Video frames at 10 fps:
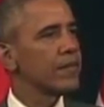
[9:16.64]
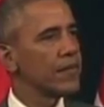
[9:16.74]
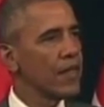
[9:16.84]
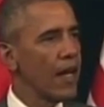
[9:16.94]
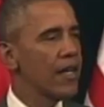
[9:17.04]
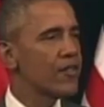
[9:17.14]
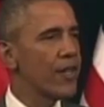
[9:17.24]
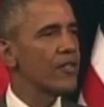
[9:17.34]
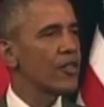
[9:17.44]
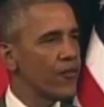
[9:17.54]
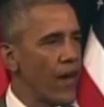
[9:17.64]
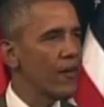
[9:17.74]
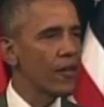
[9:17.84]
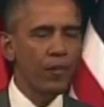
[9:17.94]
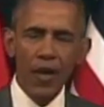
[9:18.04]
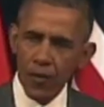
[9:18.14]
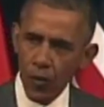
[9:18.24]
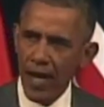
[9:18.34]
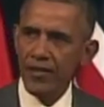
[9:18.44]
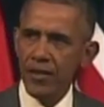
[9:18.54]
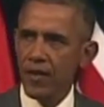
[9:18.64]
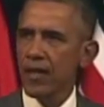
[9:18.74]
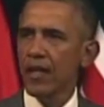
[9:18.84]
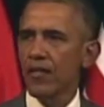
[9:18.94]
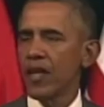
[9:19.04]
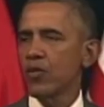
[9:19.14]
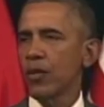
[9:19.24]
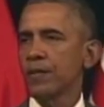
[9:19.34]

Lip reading: The United States is founded upon the rights of the individual.